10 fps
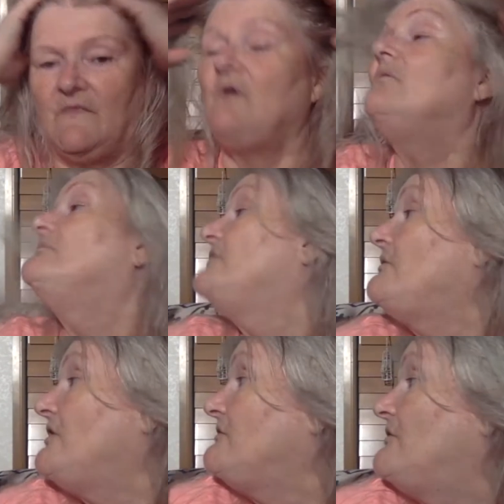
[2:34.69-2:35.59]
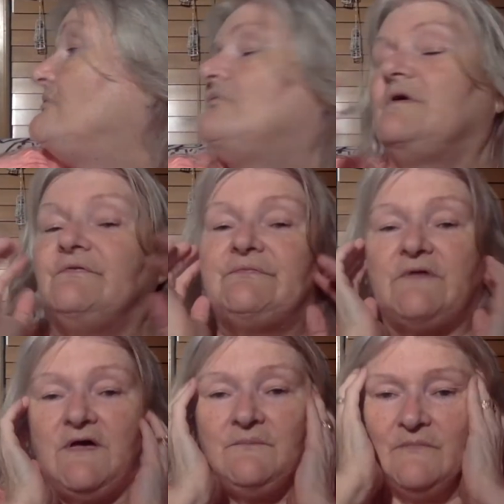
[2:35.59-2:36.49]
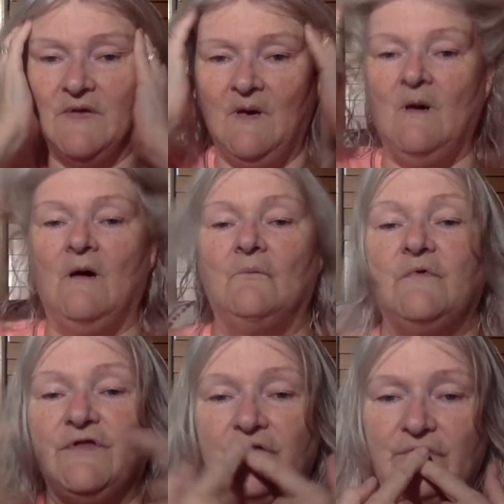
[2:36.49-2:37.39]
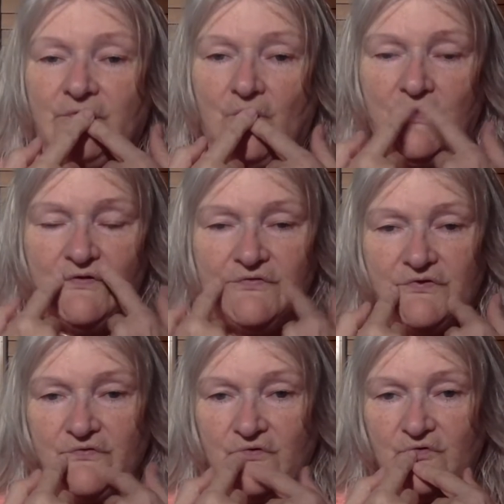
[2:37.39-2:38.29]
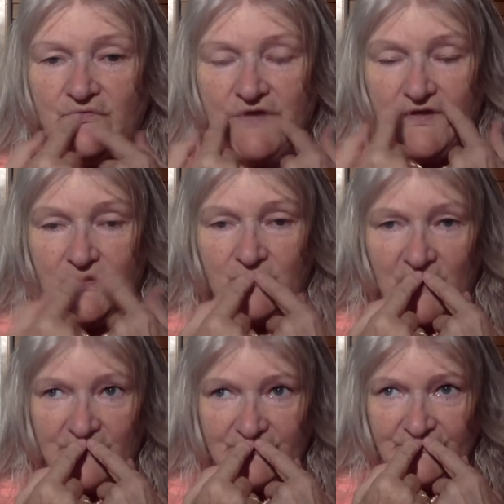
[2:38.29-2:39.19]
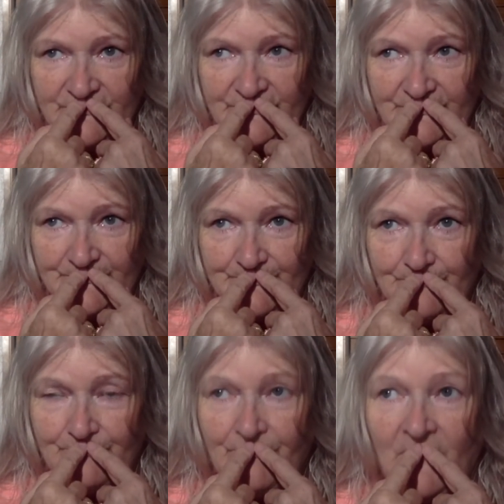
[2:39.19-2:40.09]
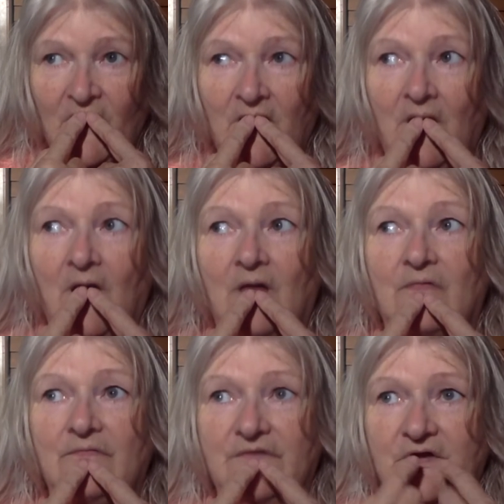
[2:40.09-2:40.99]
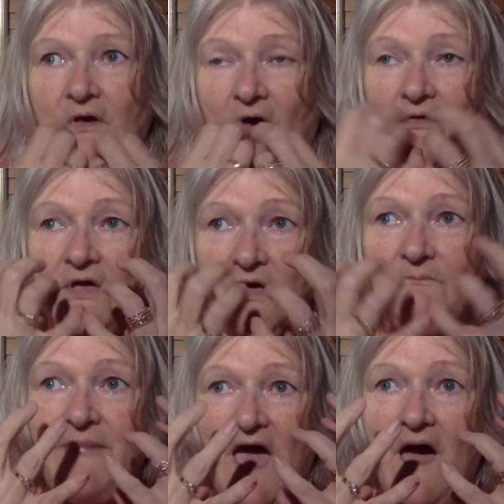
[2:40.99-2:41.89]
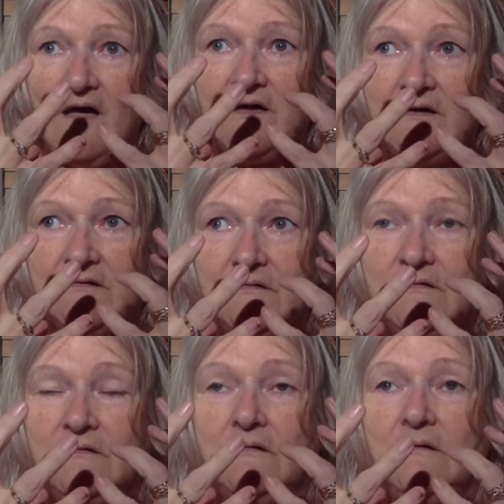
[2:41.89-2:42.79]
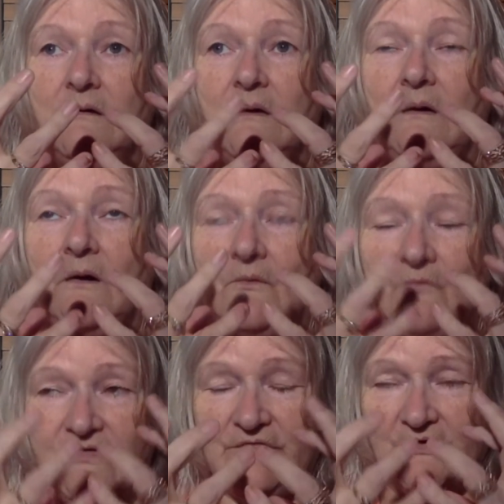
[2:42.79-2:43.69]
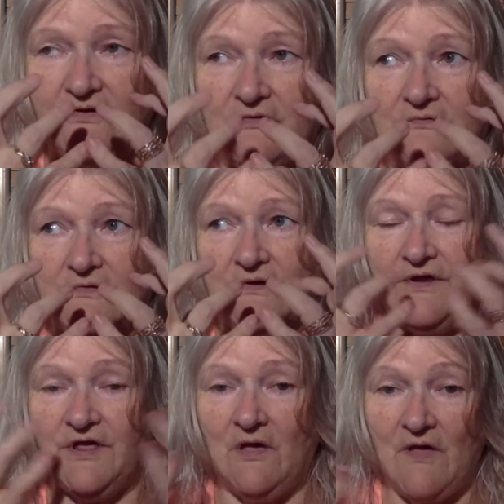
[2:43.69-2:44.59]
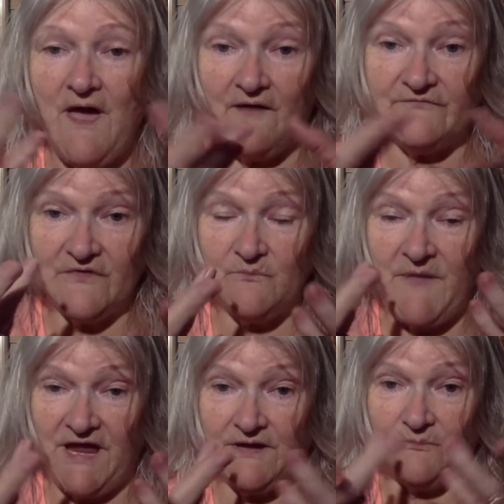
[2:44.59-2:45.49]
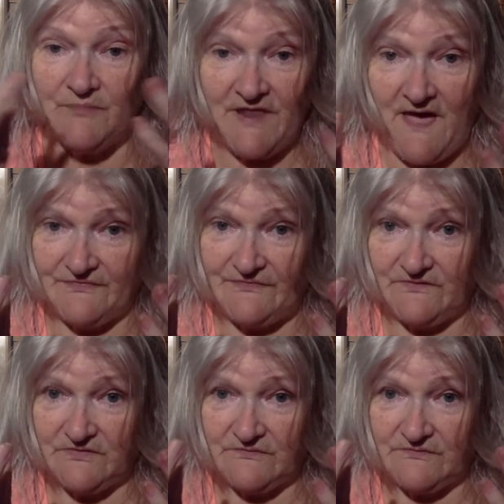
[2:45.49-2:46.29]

No? No? Wednesday. Wednesday. when he's going to take impressions. Then I'll come back with the, and he'll have them made in plastic.